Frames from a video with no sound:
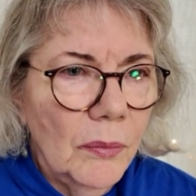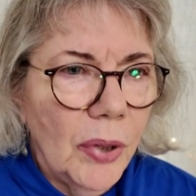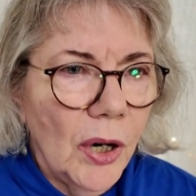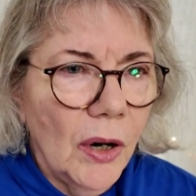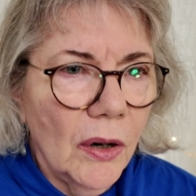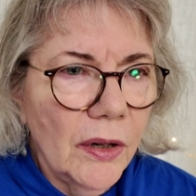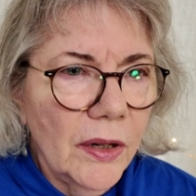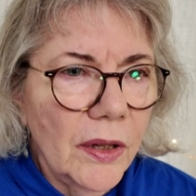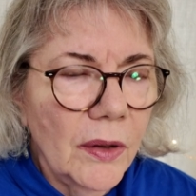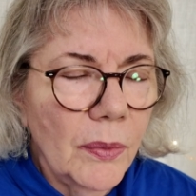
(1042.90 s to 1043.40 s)

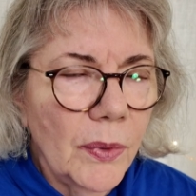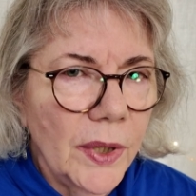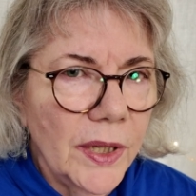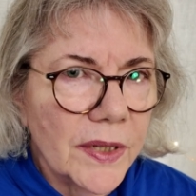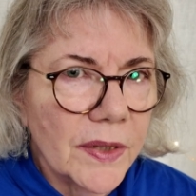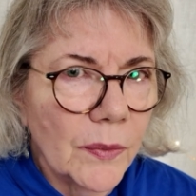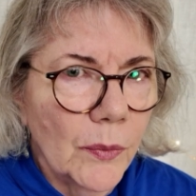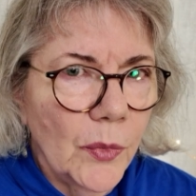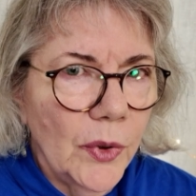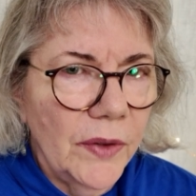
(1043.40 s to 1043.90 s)
Part of the
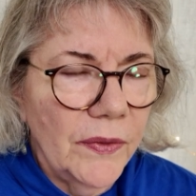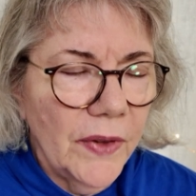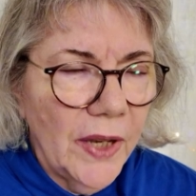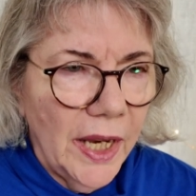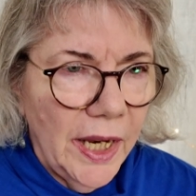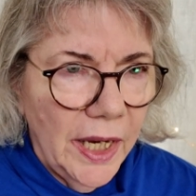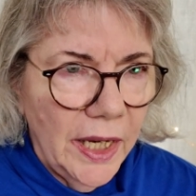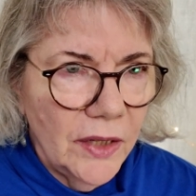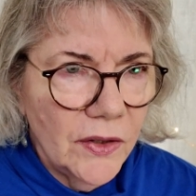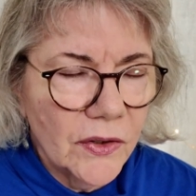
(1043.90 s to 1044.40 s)
reason we've
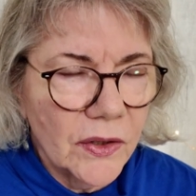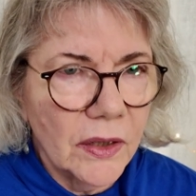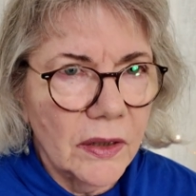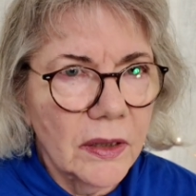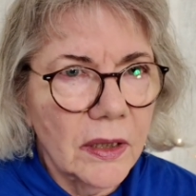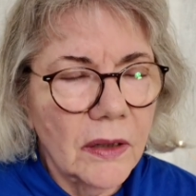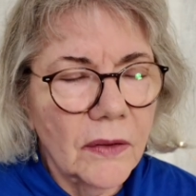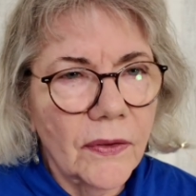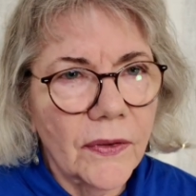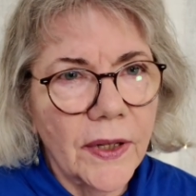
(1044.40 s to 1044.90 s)
aged a
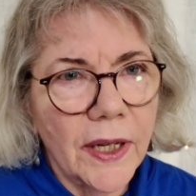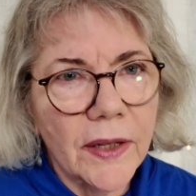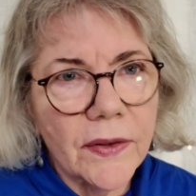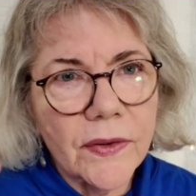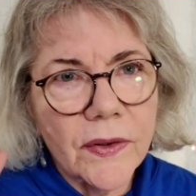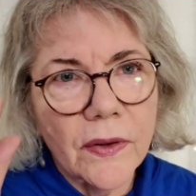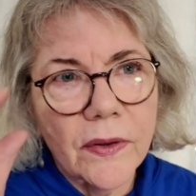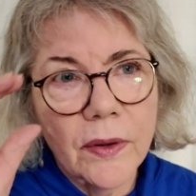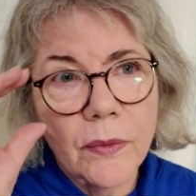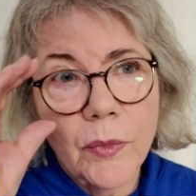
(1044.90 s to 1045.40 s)
little
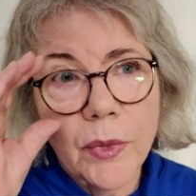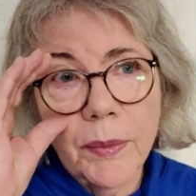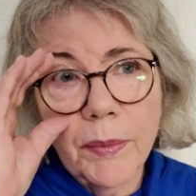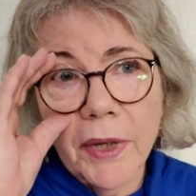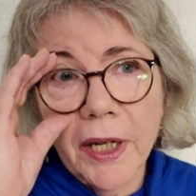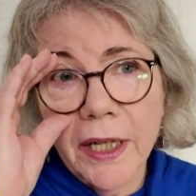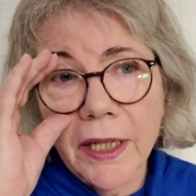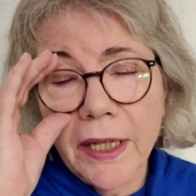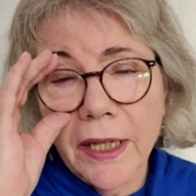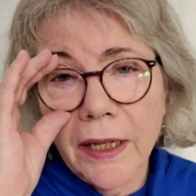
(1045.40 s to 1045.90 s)
faster than we
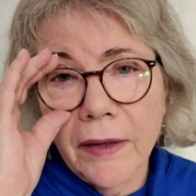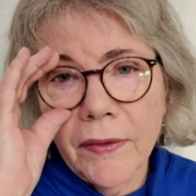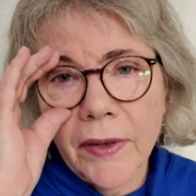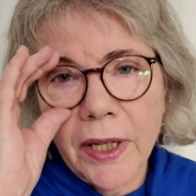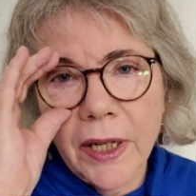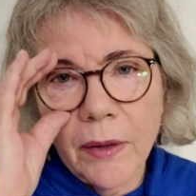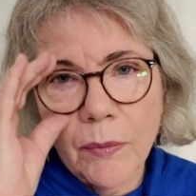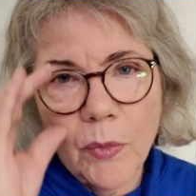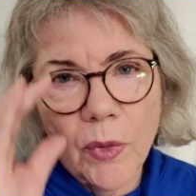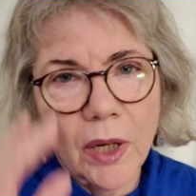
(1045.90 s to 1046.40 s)
might have,
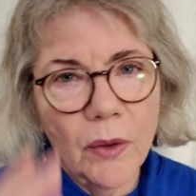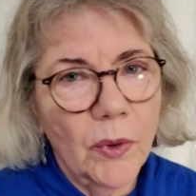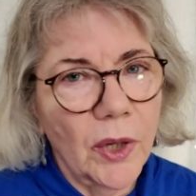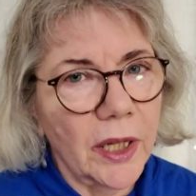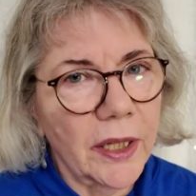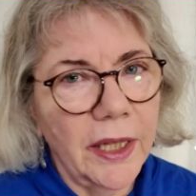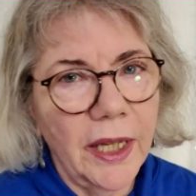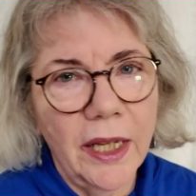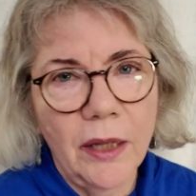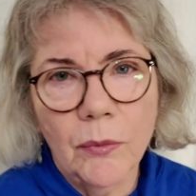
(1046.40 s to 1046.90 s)
and
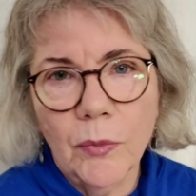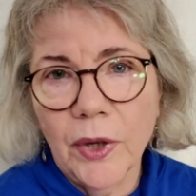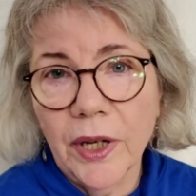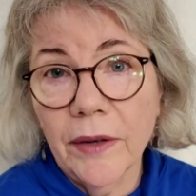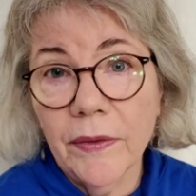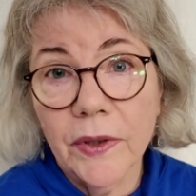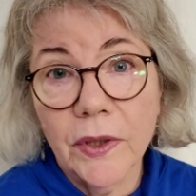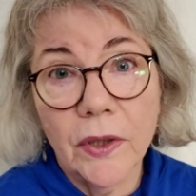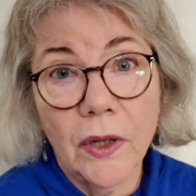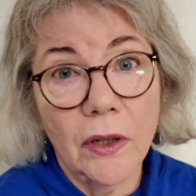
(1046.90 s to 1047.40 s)
again,
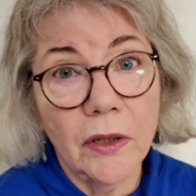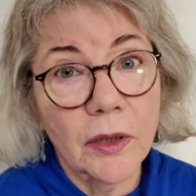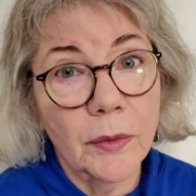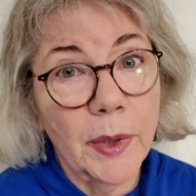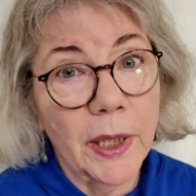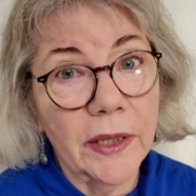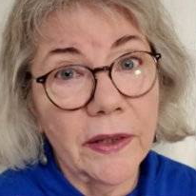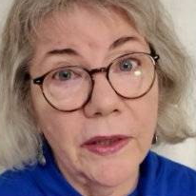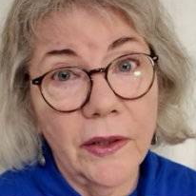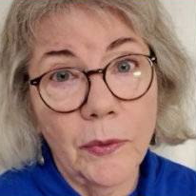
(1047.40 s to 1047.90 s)
we haven't talked
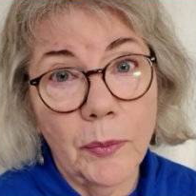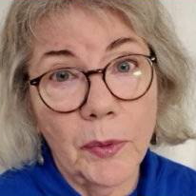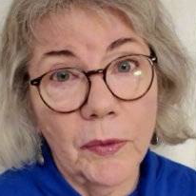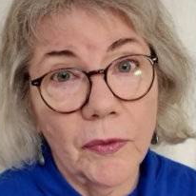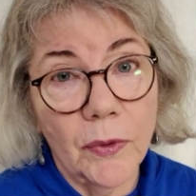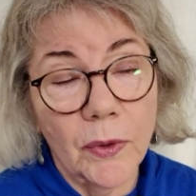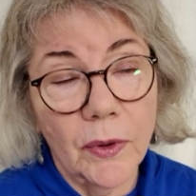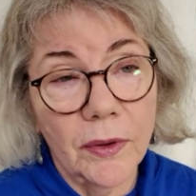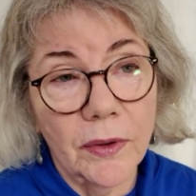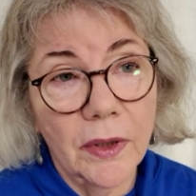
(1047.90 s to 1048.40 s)
about this
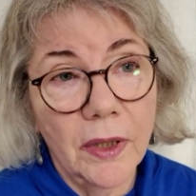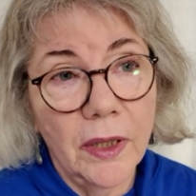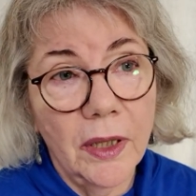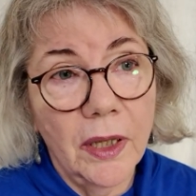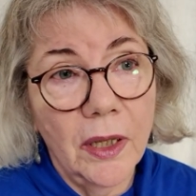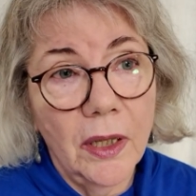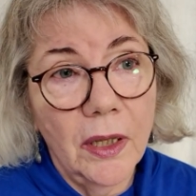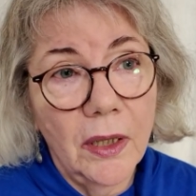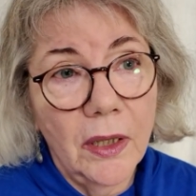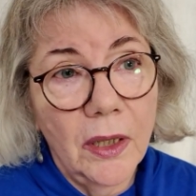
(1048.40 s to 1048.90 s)
before,
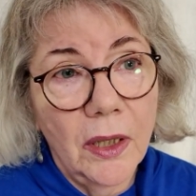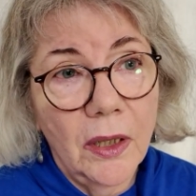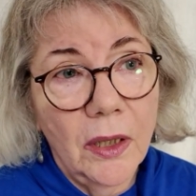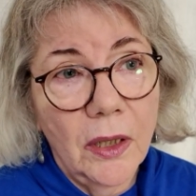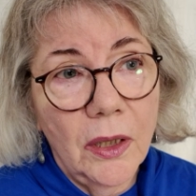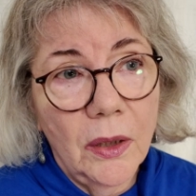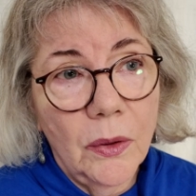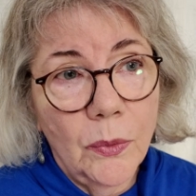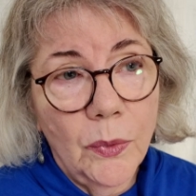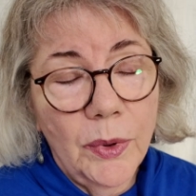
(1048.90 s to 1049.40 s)

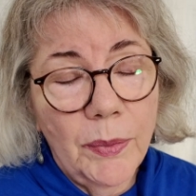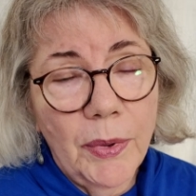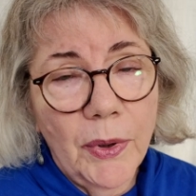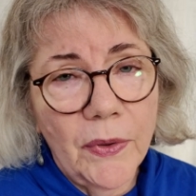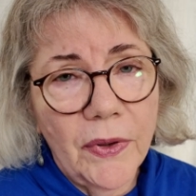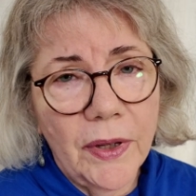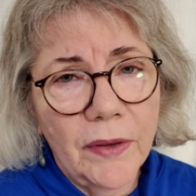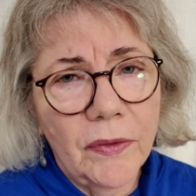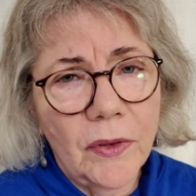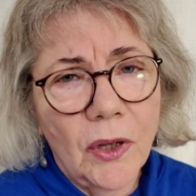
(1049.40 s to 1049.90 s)
we
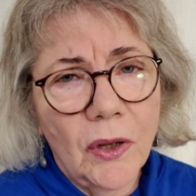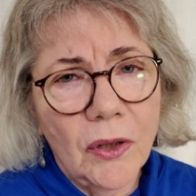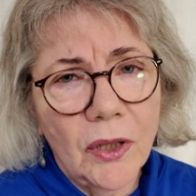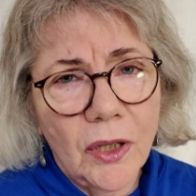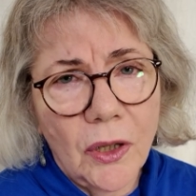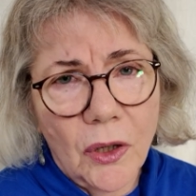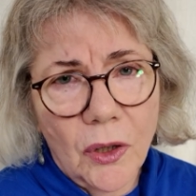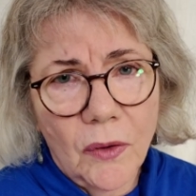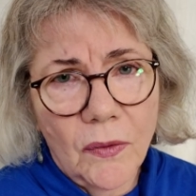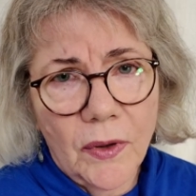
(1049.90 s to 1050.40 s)
both have
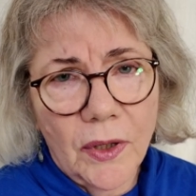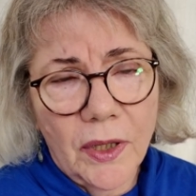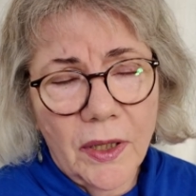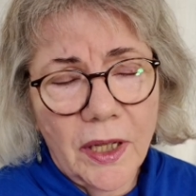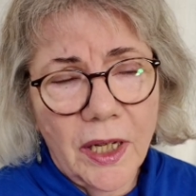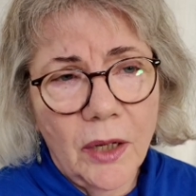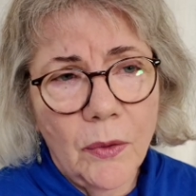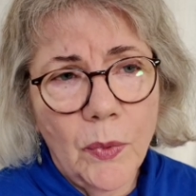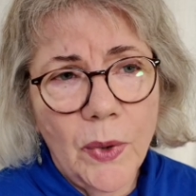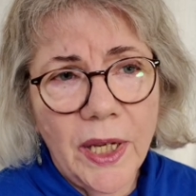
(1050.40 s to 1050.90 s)
long COVID,
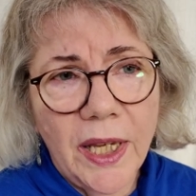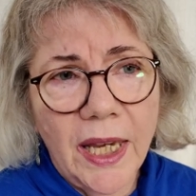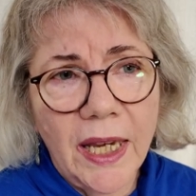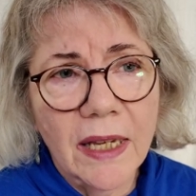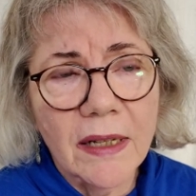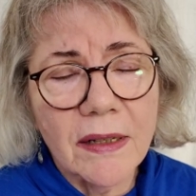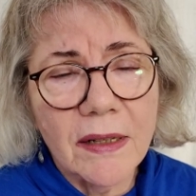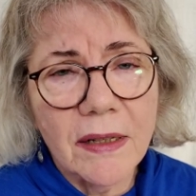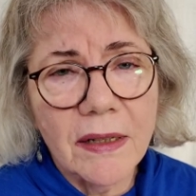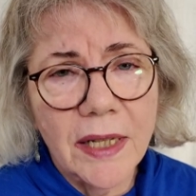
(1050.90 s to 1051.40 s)
and we
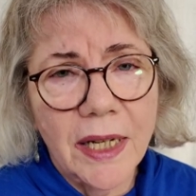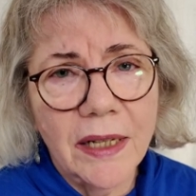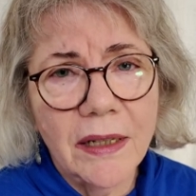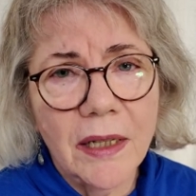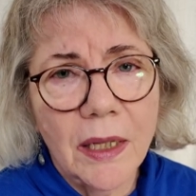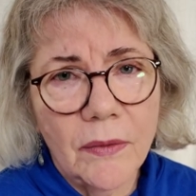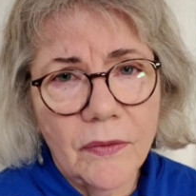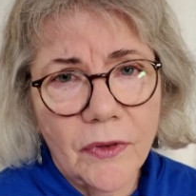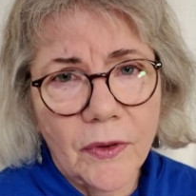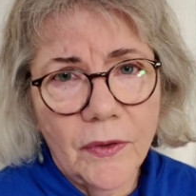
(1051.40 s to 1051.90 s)
can't
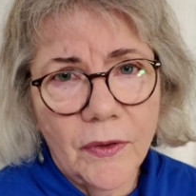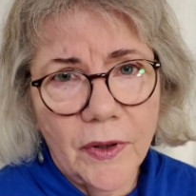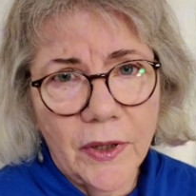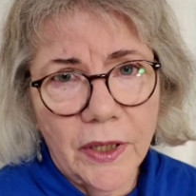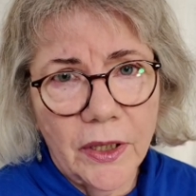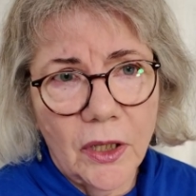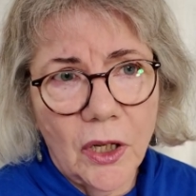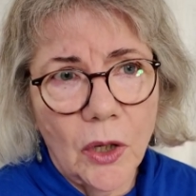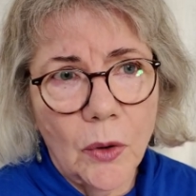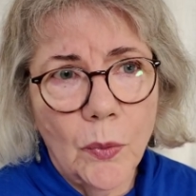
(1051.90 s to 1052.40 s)
stand up for
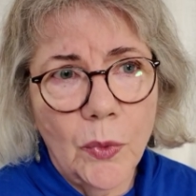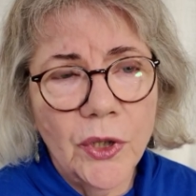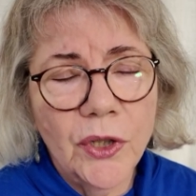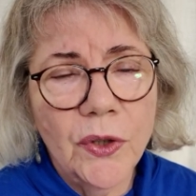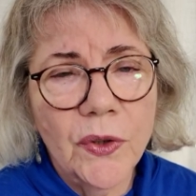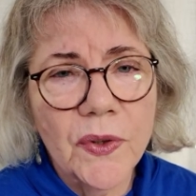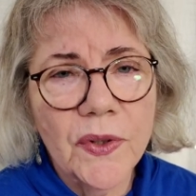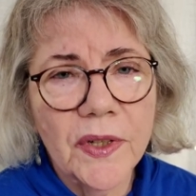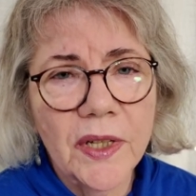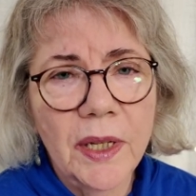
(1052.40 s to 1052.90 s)
very long. When
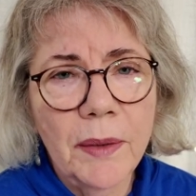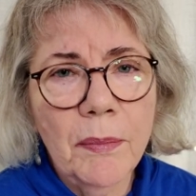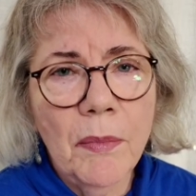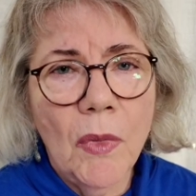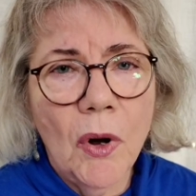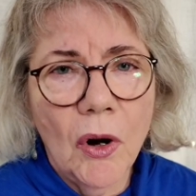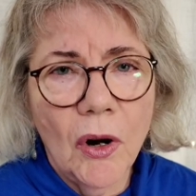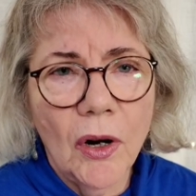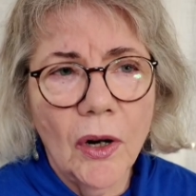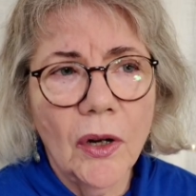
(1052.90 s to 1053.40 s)
you see
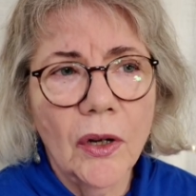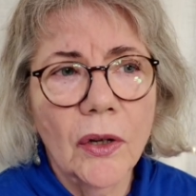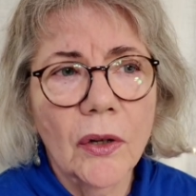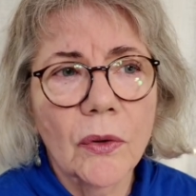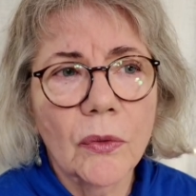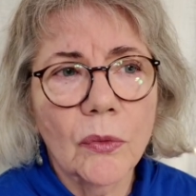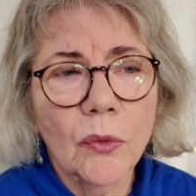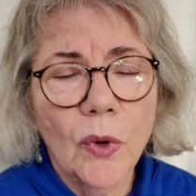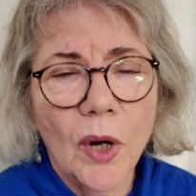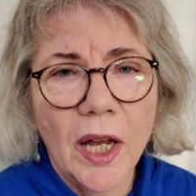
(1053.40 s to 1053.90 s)
Mark
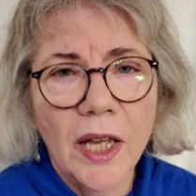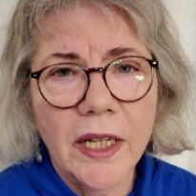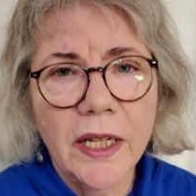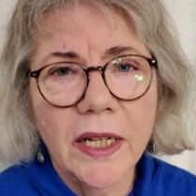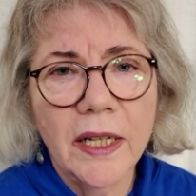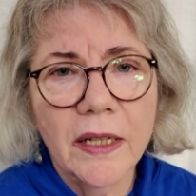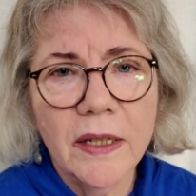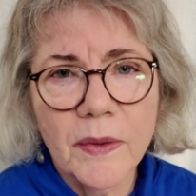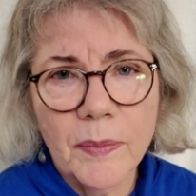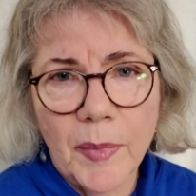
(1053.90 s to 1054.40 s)

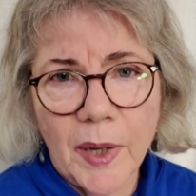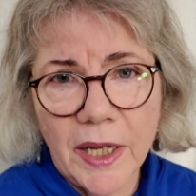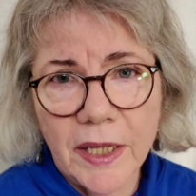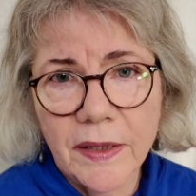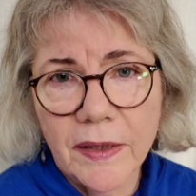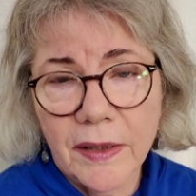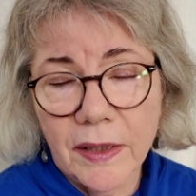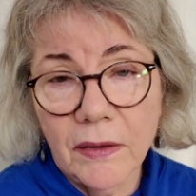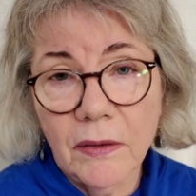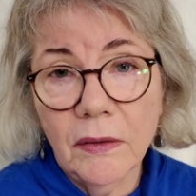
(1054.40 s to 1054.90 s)
riding his
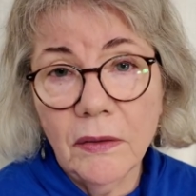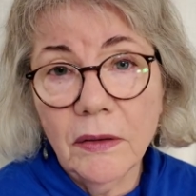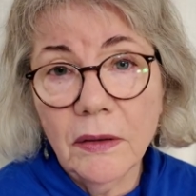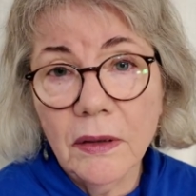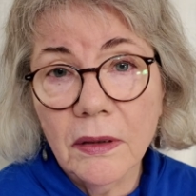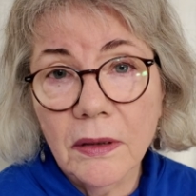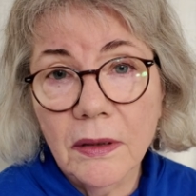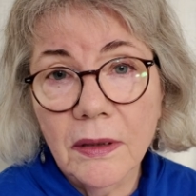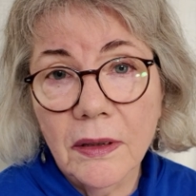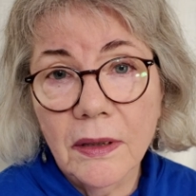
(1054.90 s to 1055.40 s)
bicycle,